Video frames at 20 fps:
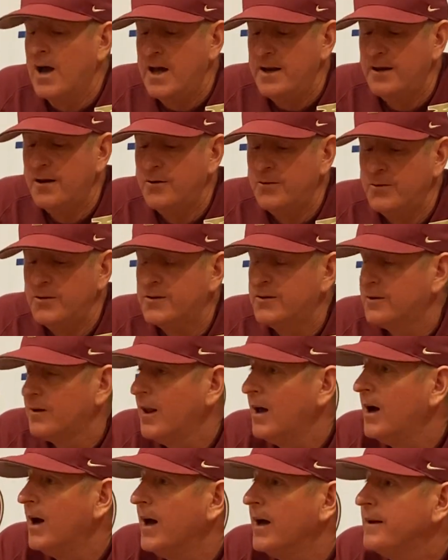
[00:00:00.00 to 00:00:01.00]
I know it's a
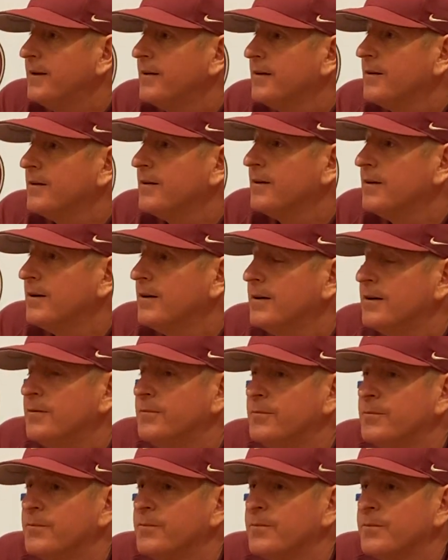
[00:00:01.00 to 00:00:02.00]
lot.
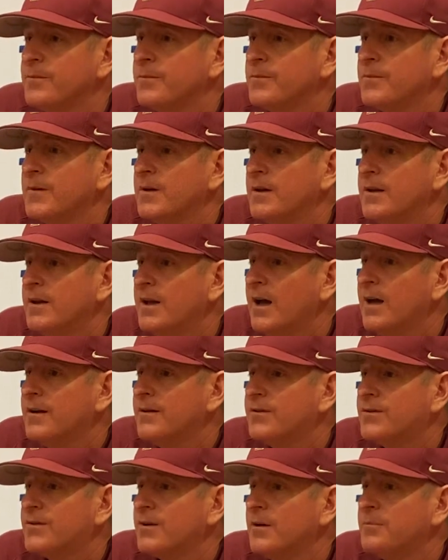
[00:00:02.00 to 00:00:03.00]
And that
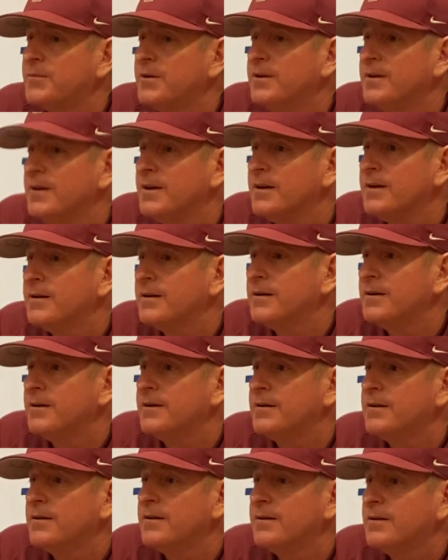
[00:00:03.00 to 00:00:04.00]
is something that,
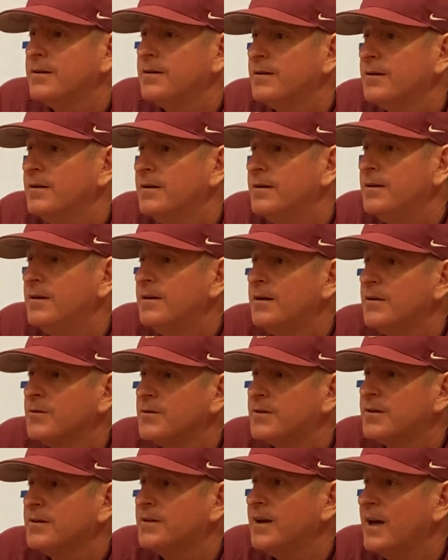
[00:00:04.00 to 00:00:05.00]

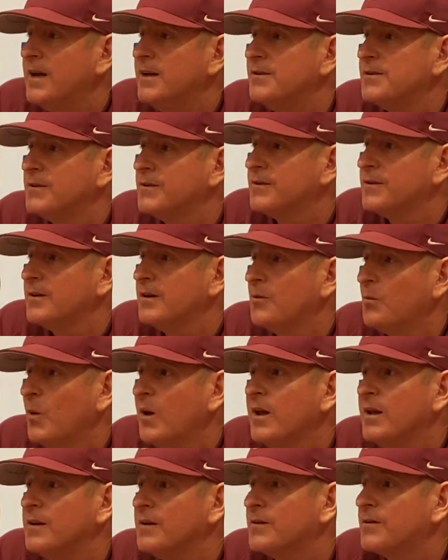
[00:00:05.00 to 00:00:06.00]
it's contagious and it
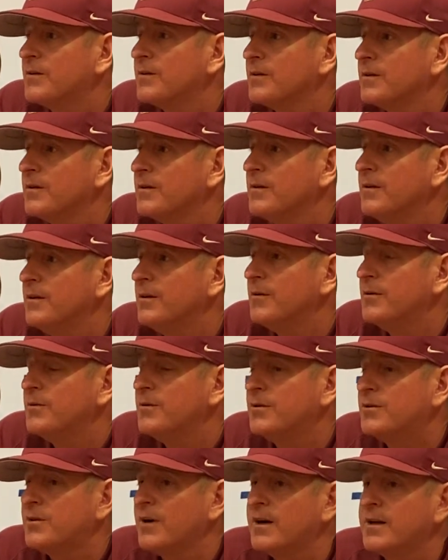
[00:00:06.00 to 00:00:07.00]
wins.
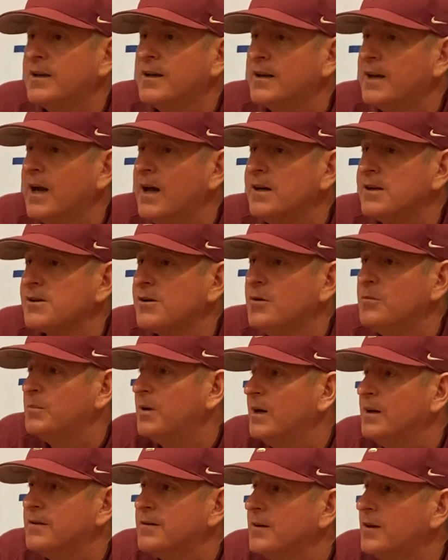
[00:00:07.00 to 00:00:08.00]
You try to get guys
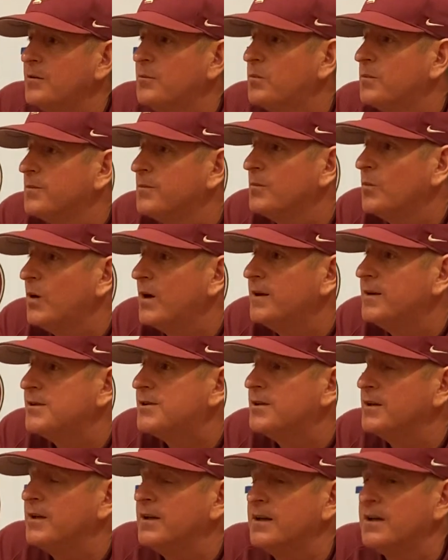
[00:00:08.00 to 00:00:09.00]
base any way
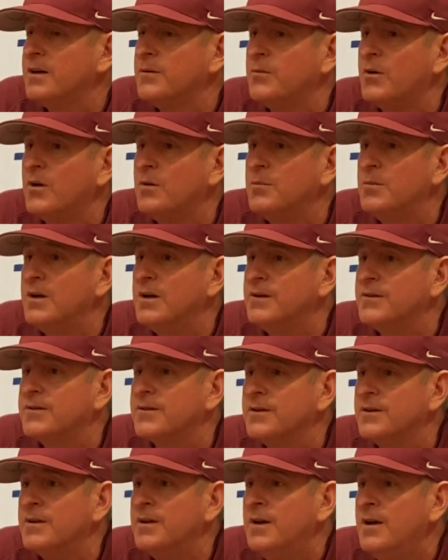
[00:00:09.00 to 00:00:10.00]
that you can get them on
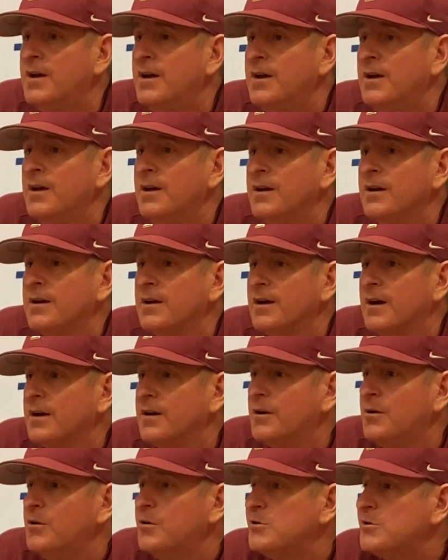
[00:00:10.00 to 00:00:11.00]
base. I
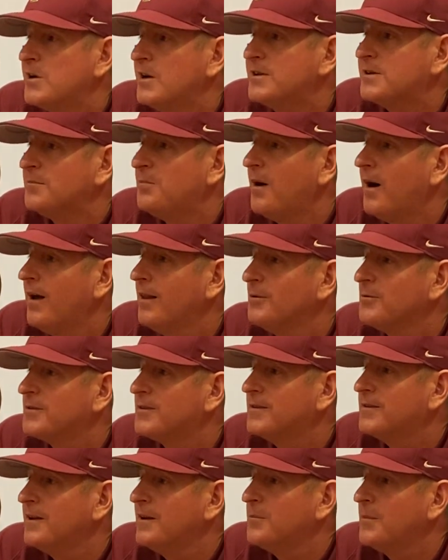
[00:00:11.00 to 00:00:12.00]
know Jose Zavala
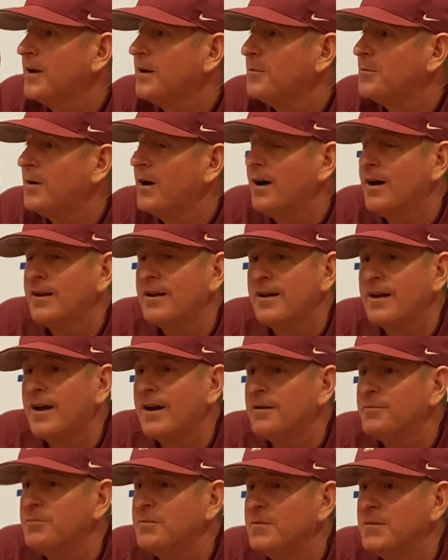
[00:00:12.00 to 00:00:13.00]
was a teammate of mine. He
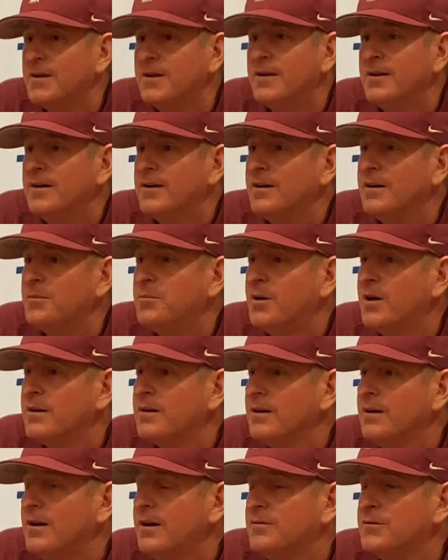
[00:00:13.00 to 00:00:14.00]
had a
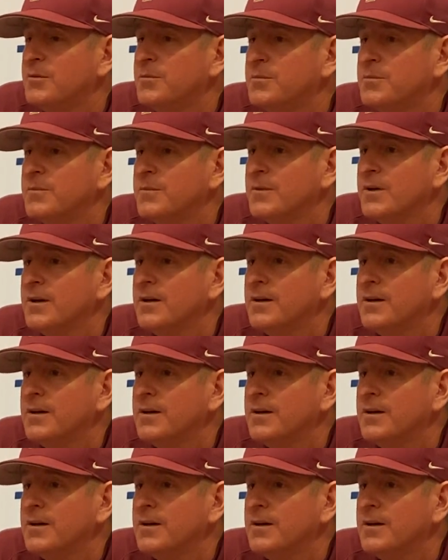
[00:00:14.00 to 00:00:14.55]
bundle of them.